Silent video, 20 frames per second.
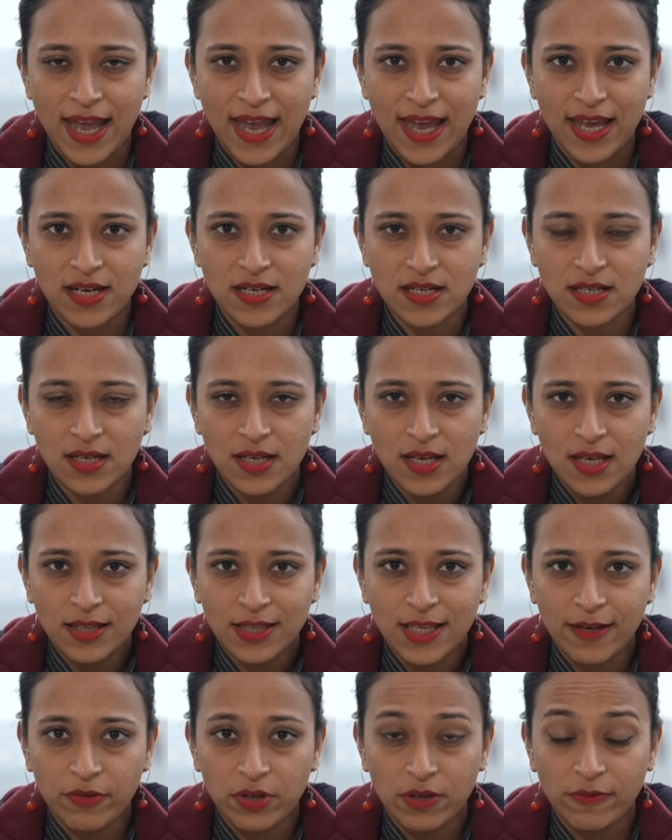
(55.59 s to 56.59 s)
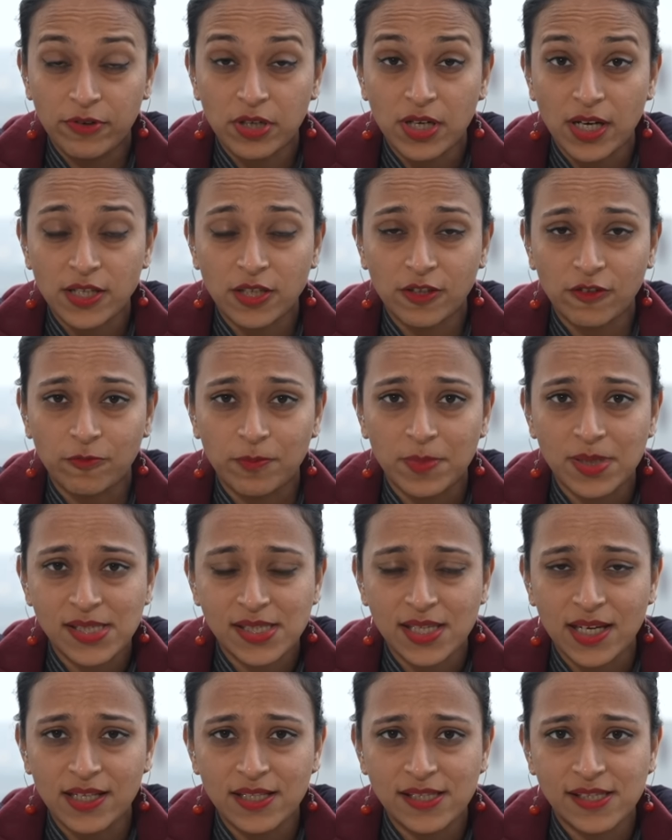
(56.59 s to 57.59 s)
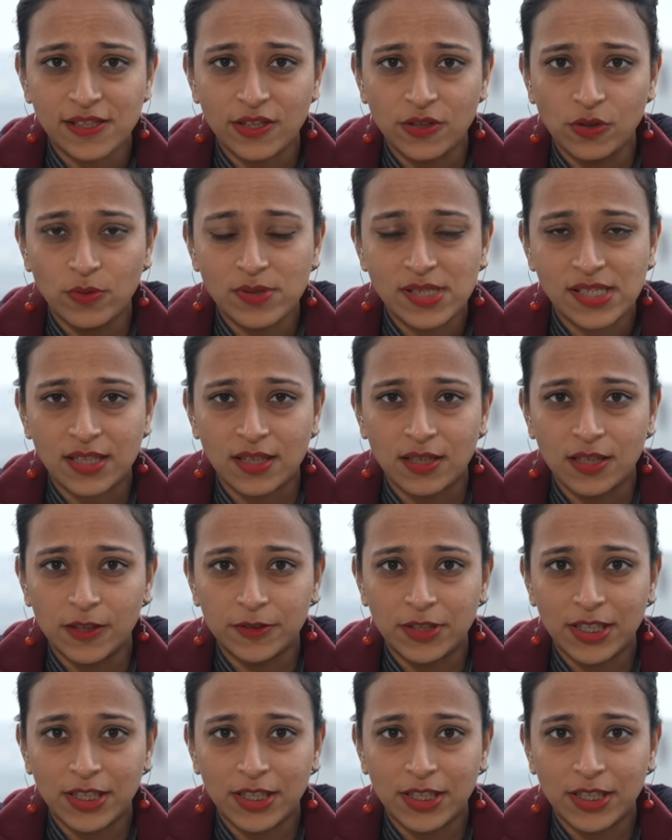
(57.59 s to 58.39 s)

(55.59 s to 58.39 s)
and there were a variety of missiles used here,